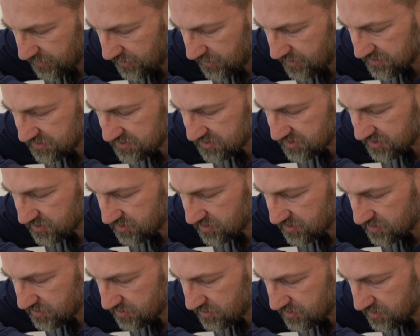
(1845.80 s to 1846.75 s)
is
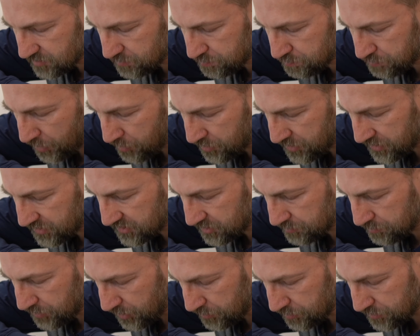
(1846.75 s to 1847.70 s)
powering the
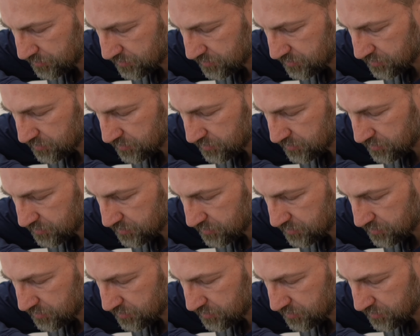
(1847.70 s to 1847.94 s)
pump.